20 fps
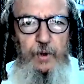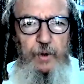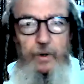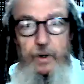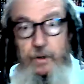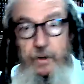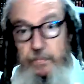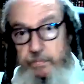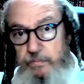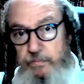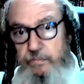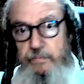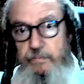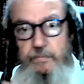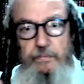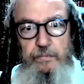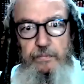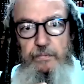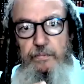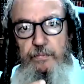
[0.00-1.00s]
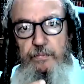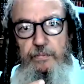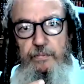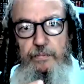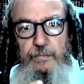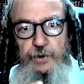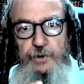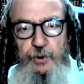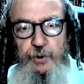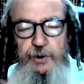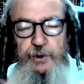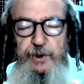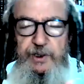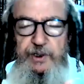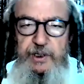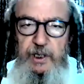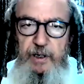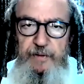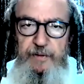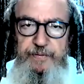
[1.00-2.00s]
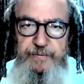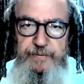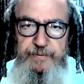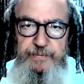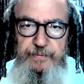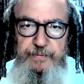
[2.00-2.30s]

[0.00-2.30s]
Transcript: or you yourself,